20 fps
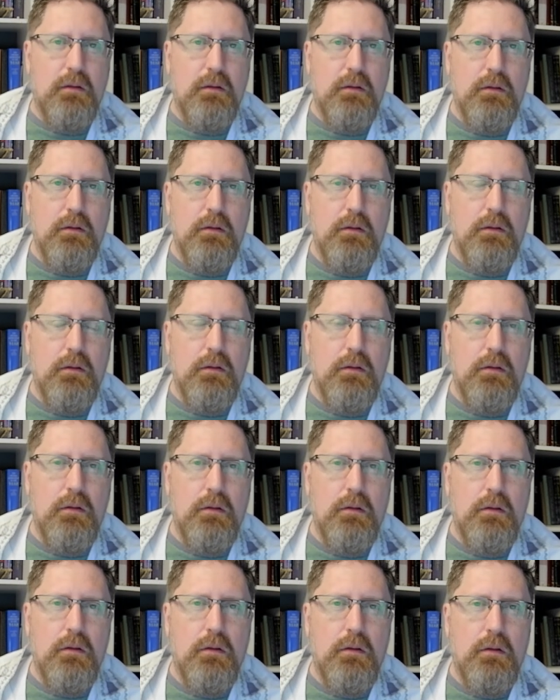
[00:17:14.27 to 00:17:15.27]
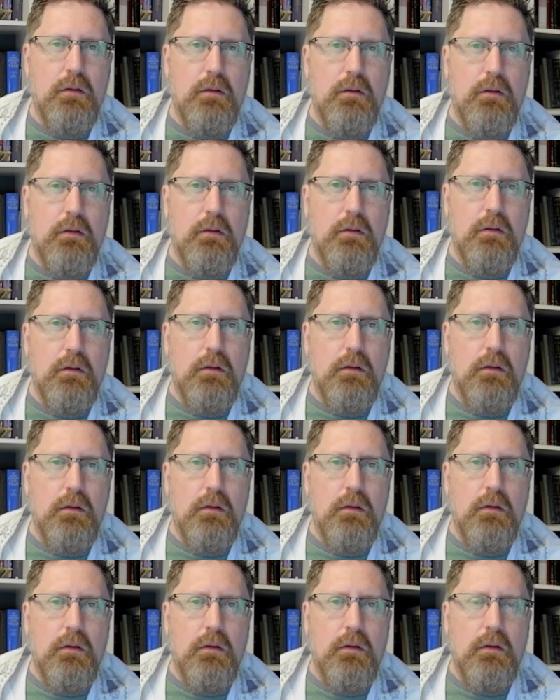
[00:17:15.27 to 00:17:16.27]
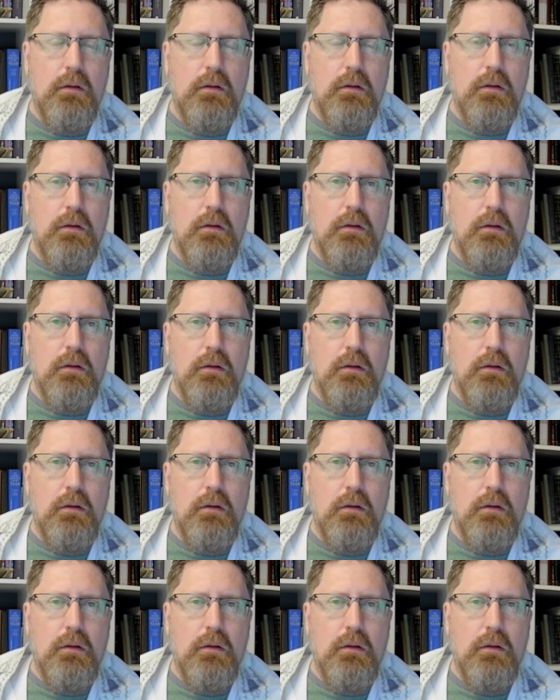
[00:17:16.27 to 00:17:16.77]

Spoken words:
Nothing is said.